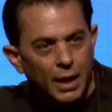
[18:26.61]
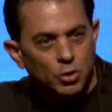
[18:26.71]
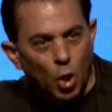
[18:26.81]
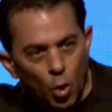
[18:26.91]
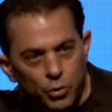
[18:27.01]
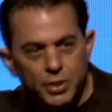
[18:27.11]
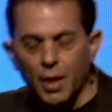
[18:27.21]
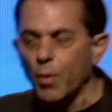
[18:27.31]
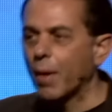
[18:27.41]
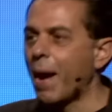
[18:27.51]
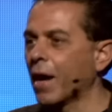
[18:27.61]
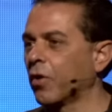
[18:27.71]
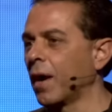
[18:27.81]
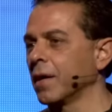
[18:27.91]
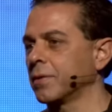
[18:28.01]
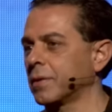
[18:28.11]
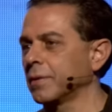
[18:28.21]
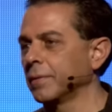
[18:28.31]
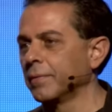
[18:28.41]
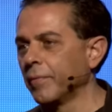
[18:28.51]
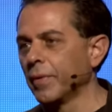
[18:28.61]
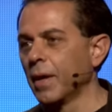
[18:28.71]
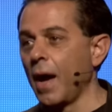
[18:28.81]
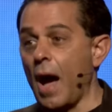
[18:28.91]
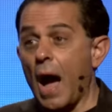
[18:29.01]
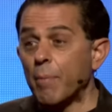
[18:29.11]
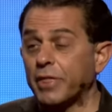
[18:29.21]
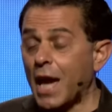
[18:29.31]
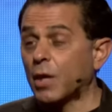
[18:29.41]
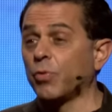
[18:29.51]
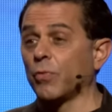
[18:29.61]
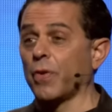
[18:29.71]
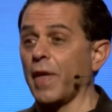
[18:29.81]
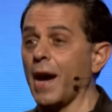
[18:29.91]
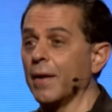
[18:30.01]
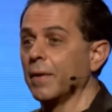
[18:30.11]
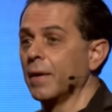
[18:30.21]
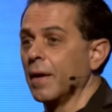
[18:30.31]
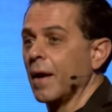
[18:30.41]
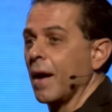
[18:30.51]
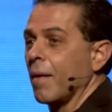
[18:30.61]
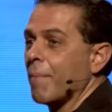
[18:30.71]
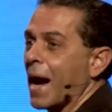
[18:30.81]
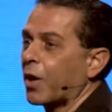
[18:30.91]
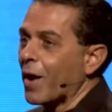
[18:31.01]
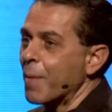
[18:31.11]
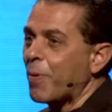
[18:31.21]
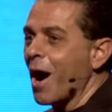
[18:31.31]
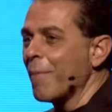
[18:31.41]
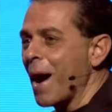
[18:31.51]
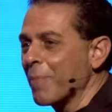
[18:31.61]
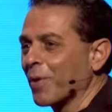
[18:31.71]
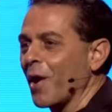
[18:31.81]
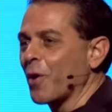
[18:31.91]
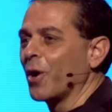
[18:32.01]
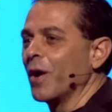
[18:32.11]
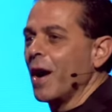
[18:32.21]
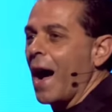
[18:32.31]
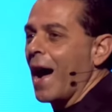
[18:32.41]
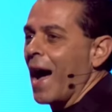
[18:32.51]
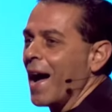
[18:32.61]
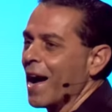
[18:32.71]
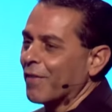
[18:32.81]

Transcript: and told someone about Christ? I'm thankful for that. My grandpa, my brother, I